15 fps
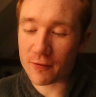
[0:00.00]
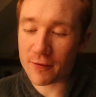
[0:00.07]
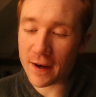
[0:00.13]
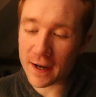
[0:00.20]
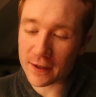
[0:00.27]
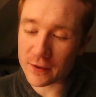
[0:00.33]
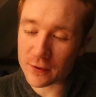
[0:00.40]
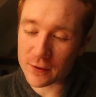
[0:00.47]

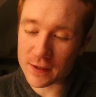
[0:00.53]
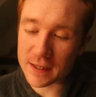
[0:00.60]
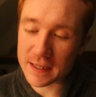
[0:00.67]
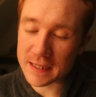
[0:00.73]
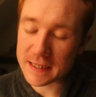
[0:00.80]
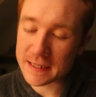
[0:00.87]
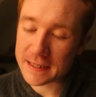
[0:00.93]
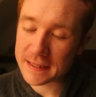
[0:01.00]

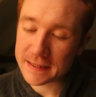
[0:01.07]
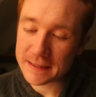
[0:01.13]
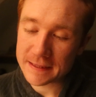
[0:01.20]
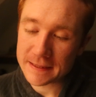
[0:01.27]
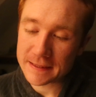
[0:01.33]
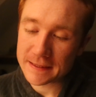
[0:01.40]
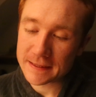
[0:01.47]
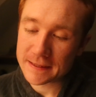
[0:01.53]
Factory,
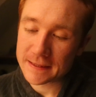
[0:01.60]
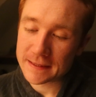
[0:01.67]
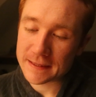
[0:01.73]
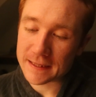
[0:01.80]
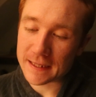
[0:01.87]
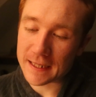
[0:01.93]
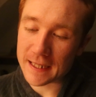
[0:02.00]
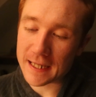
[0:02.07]

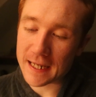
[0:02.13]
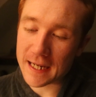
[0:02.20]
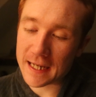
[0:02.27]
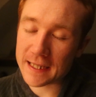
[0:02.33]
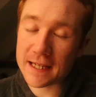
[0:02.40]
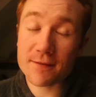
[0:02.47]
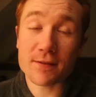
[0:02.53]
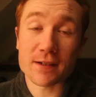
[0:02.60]

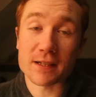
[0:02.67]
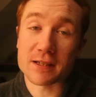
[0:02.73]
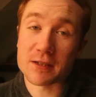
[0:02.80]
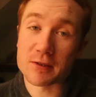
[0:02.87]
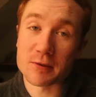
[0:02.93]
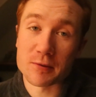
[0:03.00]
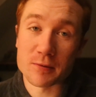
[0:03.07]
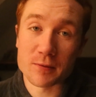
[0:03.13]
I give it a
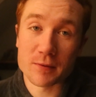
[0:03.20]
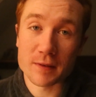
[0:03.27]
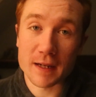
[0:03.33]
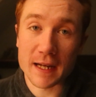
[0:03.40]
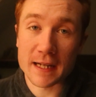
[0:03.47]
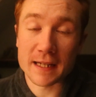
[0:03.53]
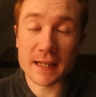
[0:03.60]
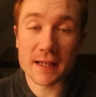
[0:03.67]
2.
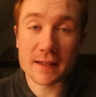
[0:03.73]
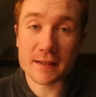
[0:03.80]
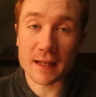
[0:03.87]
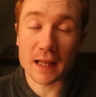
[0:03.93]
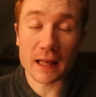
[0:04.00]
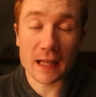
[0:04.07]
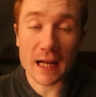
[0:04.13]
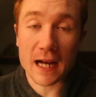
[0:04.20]
It needs a
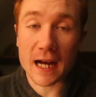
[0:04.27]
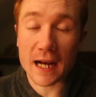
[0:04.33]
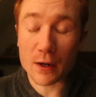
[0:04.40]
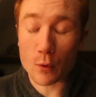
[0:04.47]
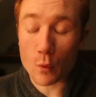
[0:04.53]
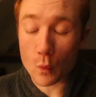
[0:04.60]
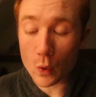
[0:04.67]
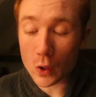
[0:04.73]
lot
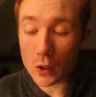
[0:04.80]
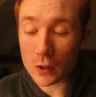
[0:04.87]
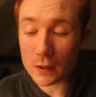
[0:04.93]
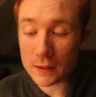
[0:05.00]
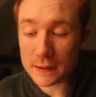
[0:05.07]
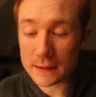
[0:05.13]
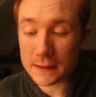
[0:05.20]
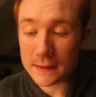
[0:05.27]
of
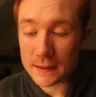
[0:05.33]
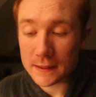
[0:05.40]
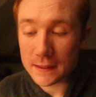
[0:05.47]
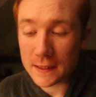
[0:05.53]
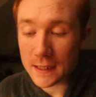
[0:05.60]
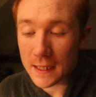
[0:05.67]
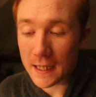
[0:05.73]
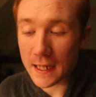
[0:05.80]
work.
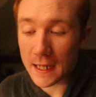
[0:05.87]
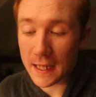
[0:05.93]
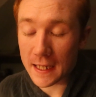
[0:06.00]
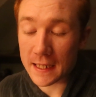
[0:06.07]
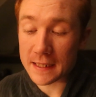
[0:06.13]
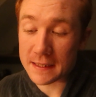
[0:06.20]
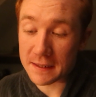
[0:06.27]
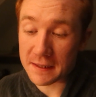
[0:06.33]

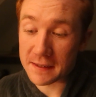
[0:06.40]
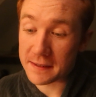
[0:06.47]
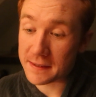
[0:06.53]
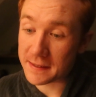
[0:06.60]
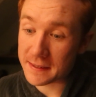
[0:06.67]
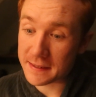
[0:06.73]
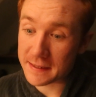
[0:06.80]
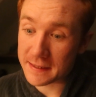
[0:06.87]
It does.
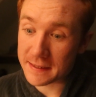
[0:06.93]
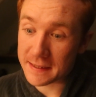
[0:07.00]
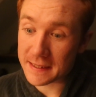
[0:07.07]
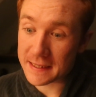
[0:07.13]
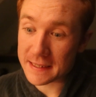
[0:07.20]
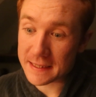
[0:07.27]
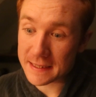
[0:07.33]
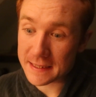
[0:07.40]
It needs
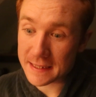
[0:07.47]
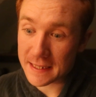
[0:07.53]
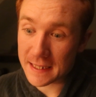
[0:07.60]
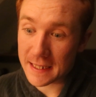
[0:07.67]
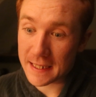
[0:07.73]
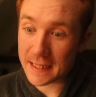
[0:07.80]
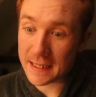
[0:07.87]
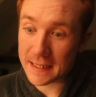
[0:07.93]
a
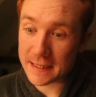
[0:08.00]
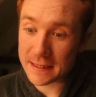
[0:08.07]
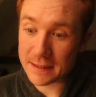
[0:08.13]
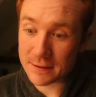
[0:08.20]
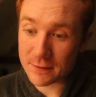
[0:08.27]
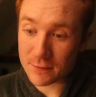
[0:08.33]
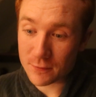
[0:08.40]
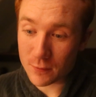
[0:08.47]
lot
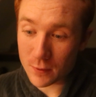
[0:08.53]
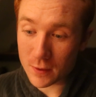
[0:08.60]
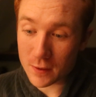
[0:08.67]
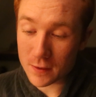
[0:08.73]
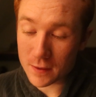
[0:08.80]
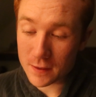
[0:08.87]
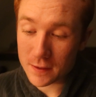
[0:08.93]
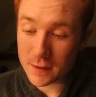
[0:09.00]
of
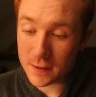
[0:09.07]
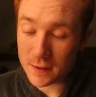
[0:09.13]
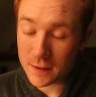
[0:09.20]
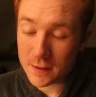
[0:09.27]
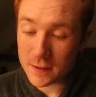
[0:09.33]
work.